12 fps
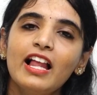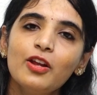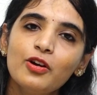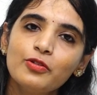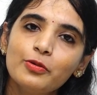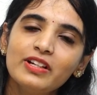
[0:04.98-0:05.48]

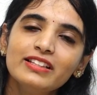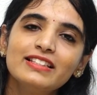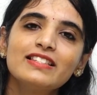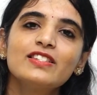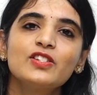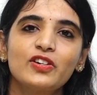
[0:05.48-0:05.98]
Hello everyone,
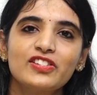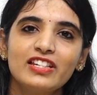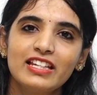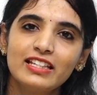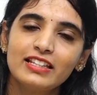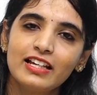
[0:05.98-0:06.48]
this is Dr.
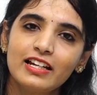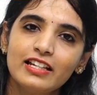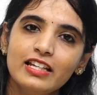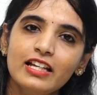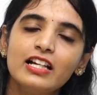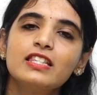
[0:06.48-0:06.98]
Nikitha
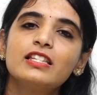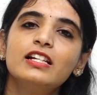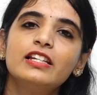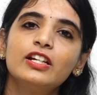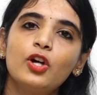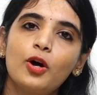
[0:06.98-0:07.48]
Reddy,
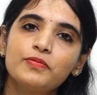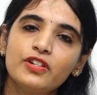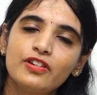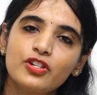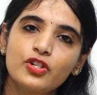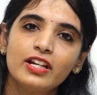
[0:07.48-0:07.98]
Consultant
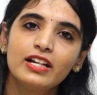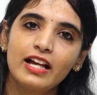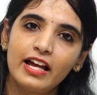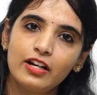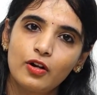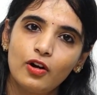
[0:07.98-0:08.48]
Obstetrician and
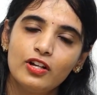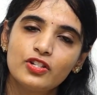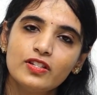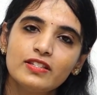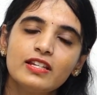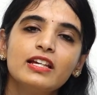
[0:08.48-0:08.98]

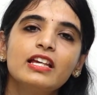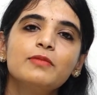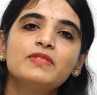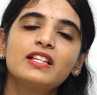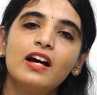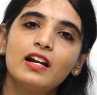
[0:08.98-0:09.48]
Gynecologist,
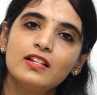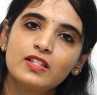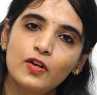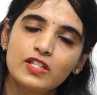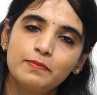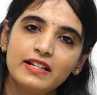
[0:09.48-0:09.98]
KIMS Cuddles
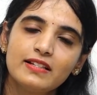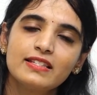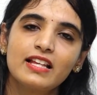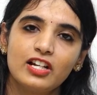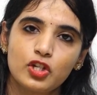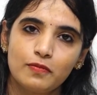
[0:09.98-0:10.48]
Hospitals,
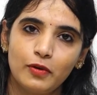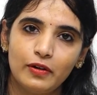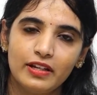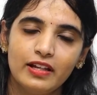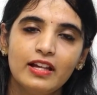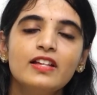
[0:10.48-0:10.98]

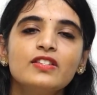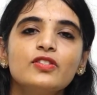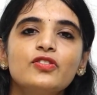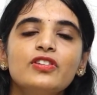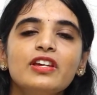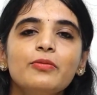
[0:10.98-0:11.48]
Gachibowli. So
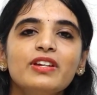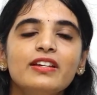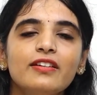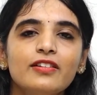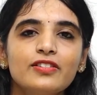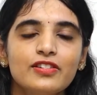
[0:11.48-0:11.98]
today we're
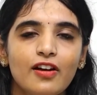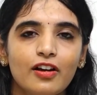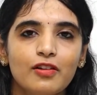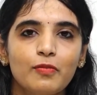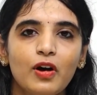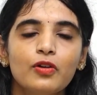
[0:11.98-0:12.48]
here to
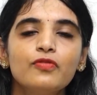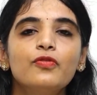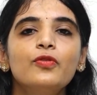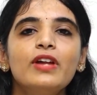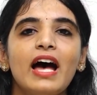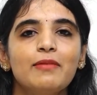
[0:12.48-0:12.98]
talk about
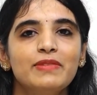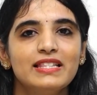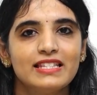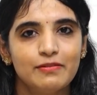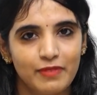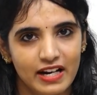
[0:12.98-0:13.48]
food
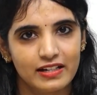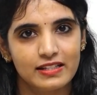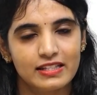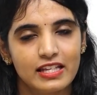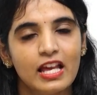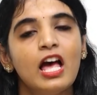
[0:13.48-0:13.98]
habits in
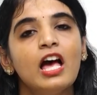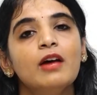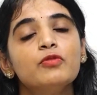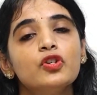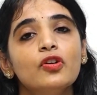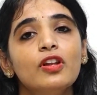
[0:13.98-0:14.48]
pregnancy.
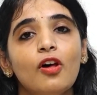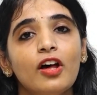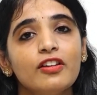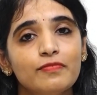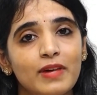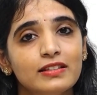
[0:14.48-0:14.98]
I'm sure a
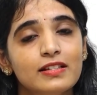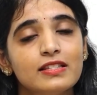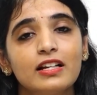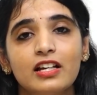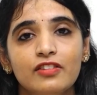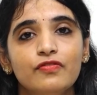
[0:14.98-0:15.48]
lot of mothers
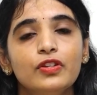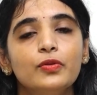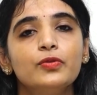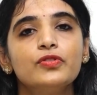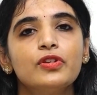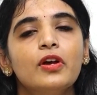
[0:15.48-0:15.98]
are
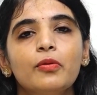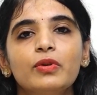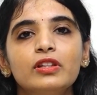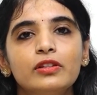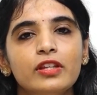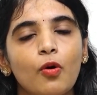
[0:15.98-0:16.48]
confused
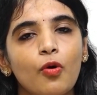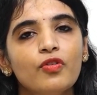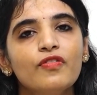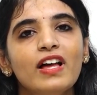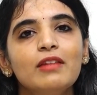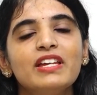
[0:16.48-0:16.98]
with the
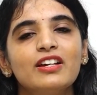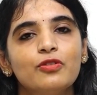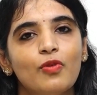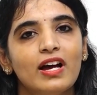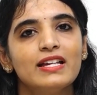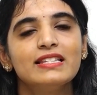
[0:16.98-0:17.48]
overwhelming
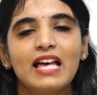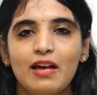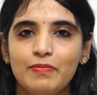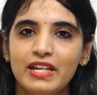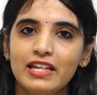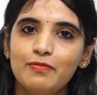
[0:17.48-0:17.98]
advice
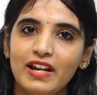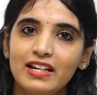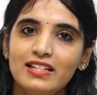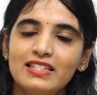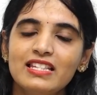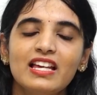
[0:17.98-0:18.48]
happening in
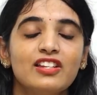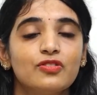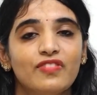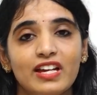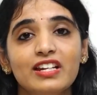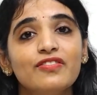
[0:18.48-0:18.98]
pregnancy and it's
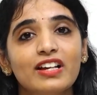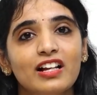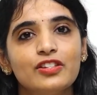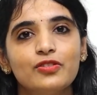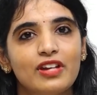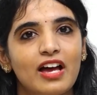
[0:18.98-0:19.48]
very
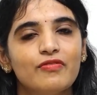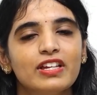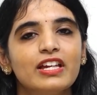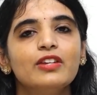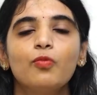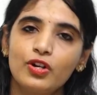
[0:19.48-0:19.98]
difficult to
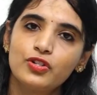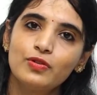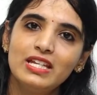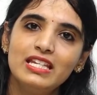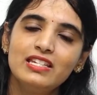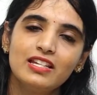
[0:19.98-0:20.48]
navigate what to
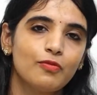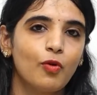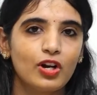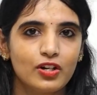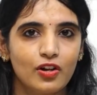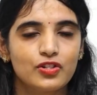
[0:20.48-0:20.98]
eat and
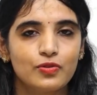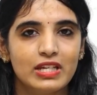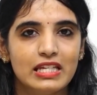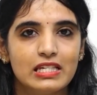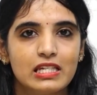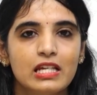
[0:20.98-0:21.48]
what not to
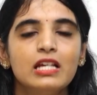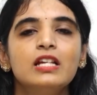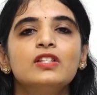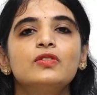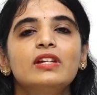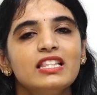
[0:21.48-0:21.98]
eat.
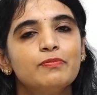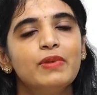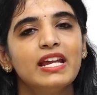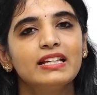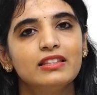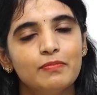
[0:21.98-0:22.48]
So let's
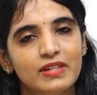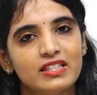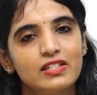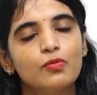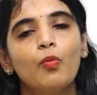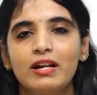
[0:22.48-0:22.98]
break the
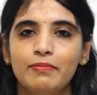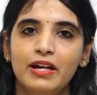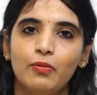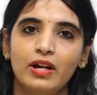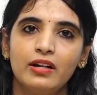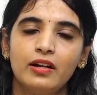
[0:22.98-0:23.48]
myths one
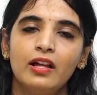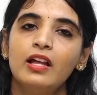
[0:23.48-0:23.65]
by one.